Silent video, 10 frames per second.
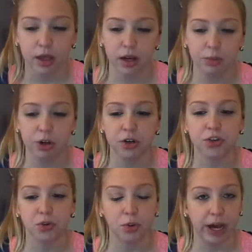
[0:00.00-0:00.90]
Number
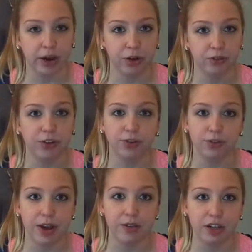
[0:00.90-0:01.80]
12, your
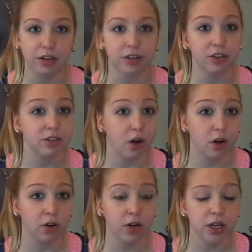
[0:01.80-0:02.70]
favorite
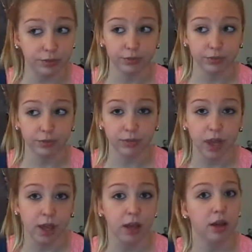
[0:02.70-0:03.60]
song.
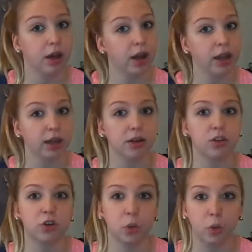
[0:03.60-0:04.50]
I like
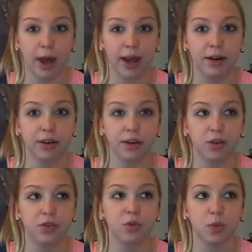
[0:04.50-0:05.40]

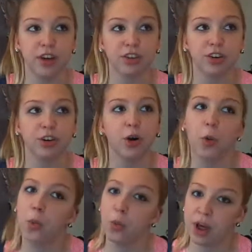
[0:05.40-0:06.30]
Sweater
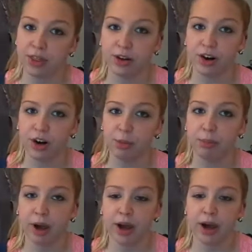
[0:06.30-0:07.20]
Weather
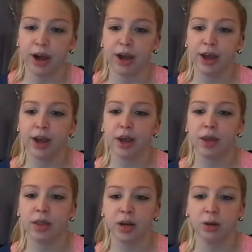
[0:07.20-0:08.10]
by
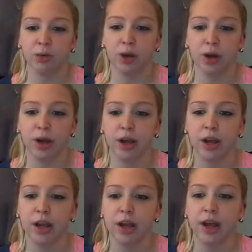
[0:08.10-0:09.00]
The Neighborhood.